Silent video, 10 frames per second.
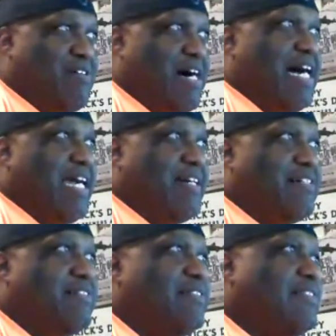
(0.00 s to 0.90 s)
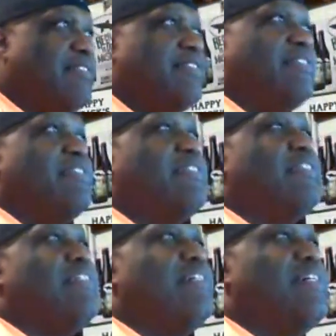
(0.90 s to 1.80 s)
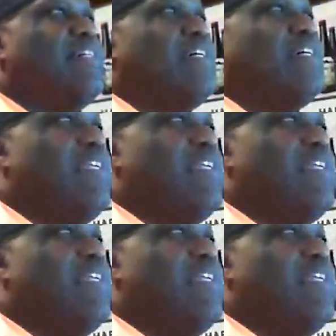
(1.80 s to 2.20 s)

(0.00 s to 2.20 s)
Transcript: Ohio. I've yeah, had a couple